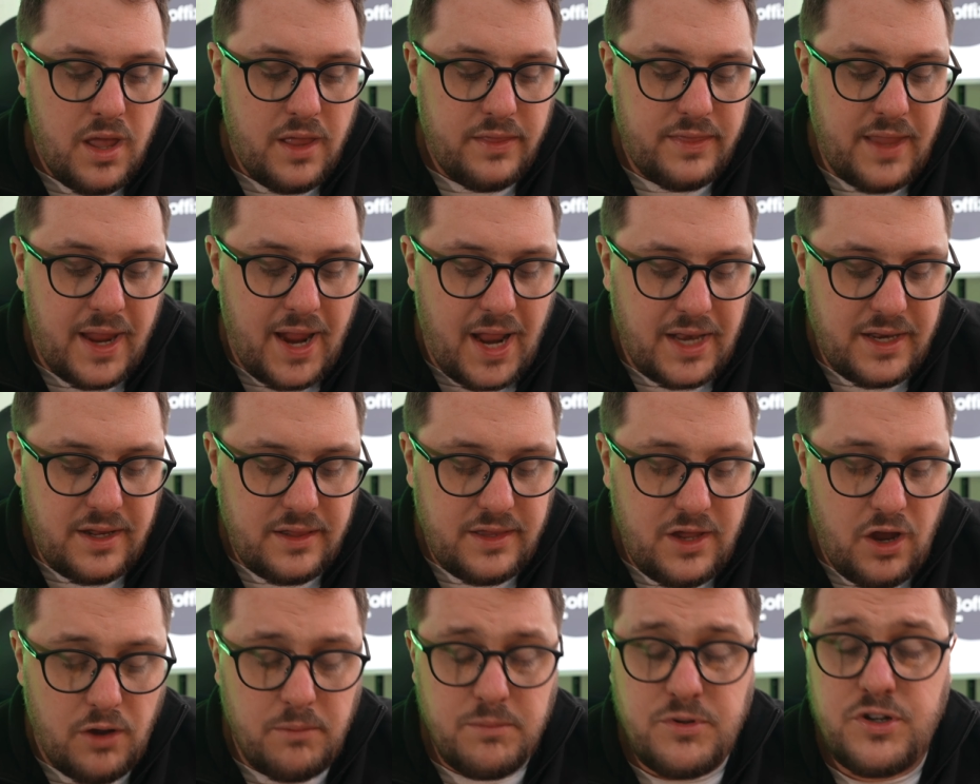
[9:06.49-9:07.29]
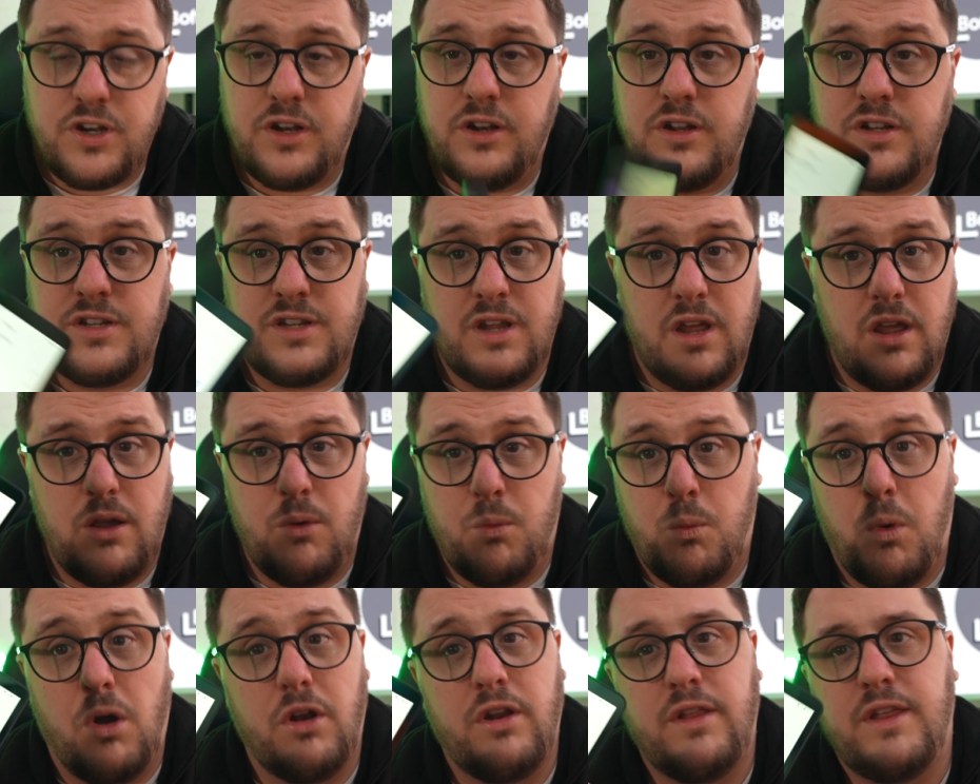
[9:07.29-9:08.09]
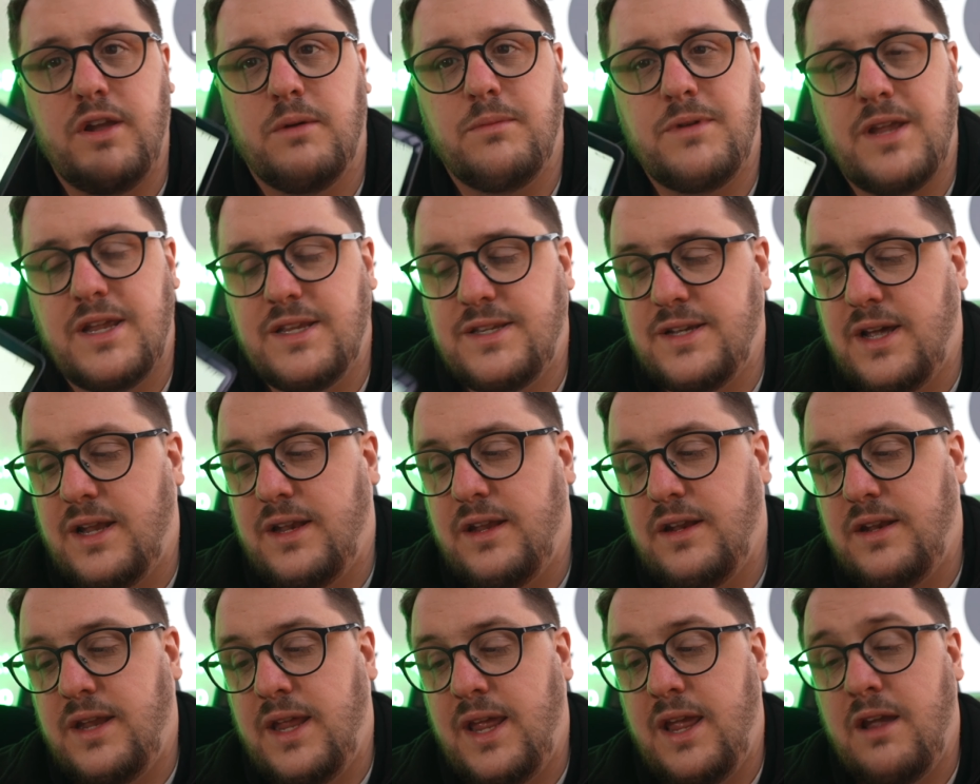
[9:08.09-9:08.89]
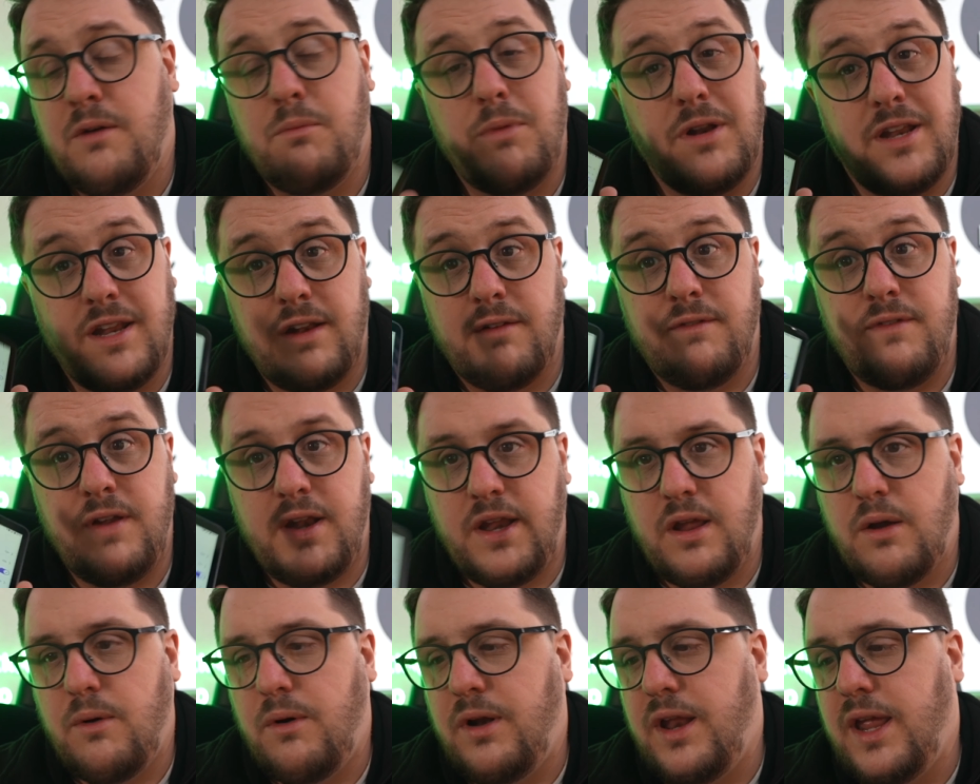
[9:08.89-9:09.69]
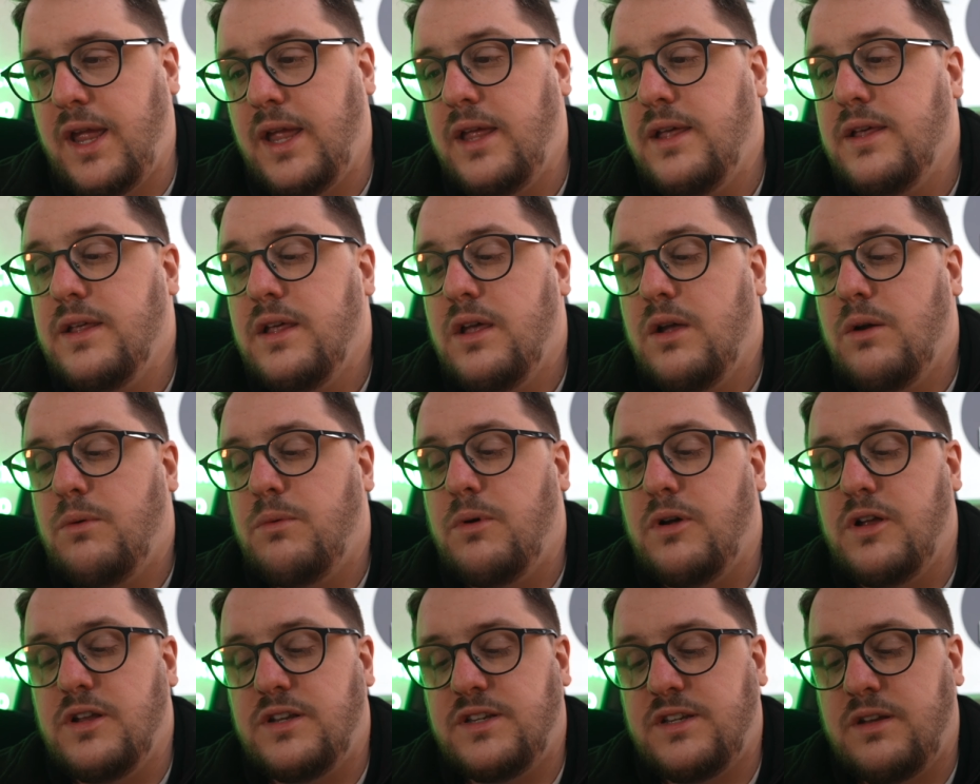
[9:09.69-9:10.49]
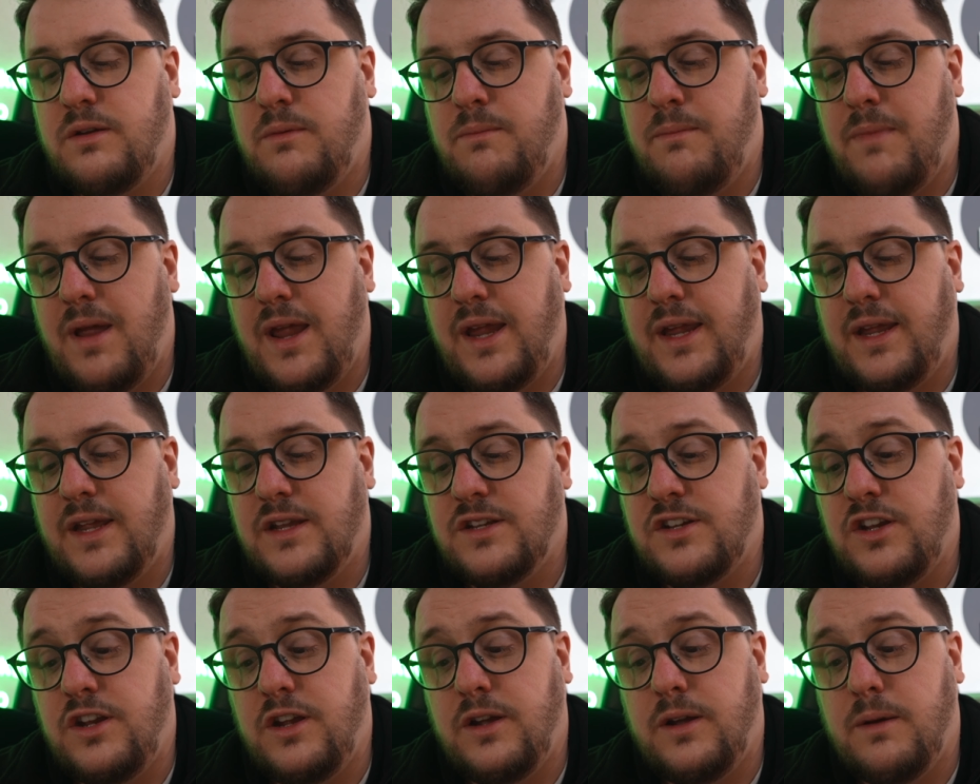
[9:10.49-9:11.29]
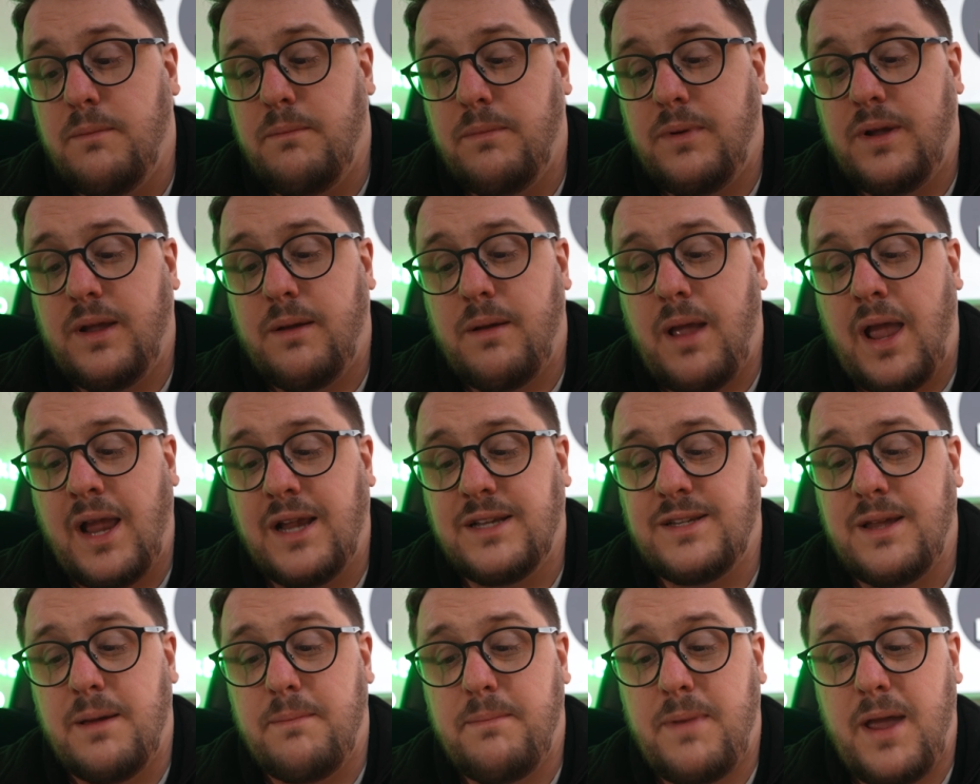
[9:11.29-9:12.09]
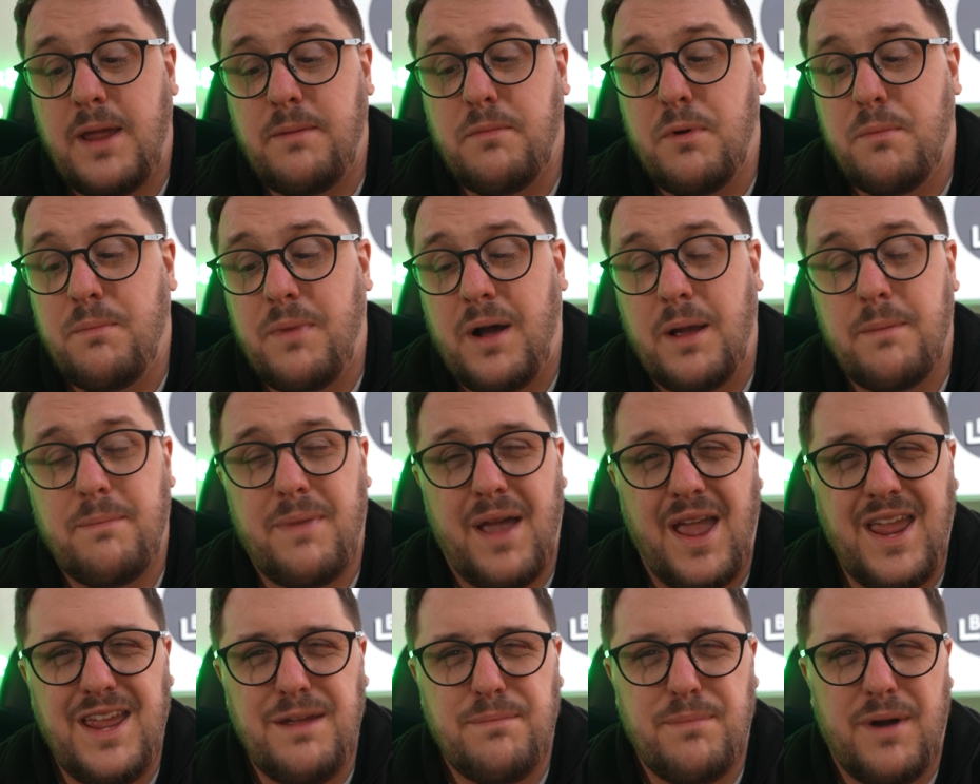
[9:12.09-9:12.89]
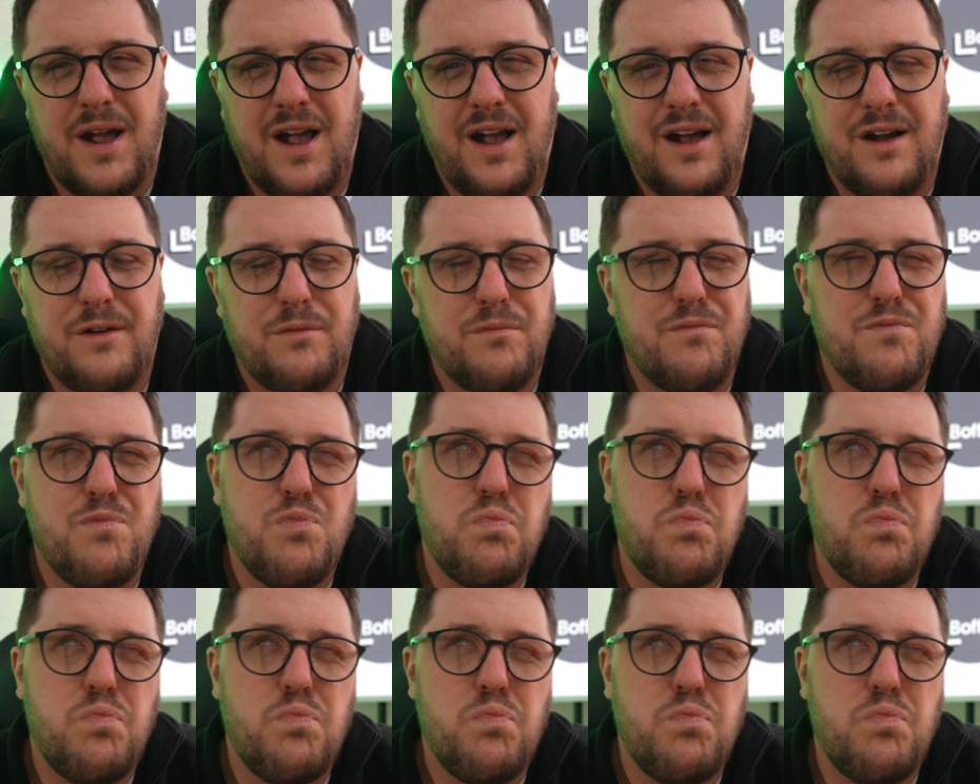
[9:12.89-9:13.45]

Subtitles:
They added the option as one of the updates they added here, and we did a video on it, was to make it so you can accept payment by PayPal.